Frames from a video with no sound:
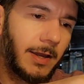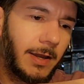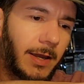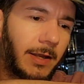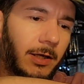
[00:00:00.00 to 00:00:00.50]

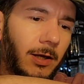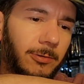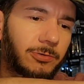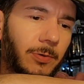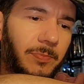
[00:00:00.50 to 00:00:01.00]
And it
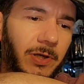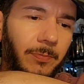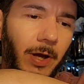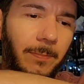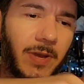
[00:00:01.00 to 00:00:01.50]
comes with big
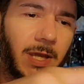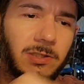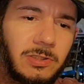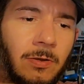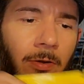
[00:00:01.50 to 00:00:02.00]
bite
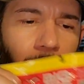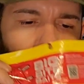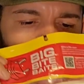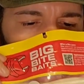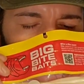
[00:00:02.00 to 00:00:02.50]
baits.
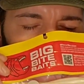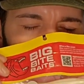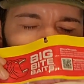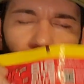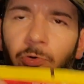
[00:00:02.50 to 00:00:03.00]

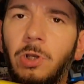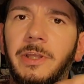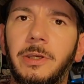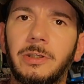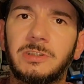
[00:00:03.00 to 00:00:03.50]

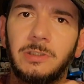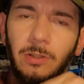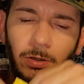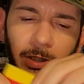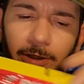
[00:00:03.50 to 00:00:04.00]
Really good
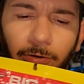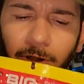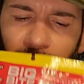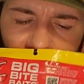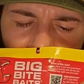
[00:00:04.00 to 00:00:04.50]

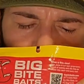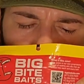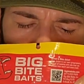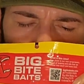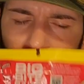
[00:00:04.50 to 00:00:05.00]
licorice
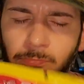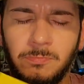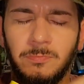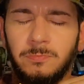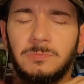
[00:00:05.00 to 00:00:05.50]

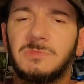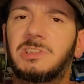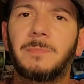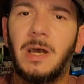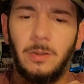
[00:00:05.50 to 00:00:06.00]

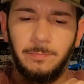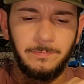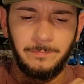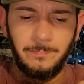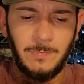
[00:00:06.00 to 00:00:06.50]

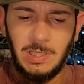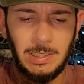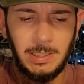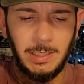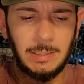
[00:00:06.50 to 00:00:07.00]
smelling.
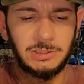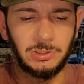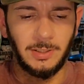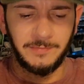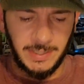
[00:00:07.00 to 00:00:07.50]
I
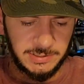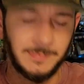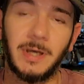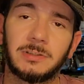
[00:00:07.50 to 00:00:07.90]
just love that smell.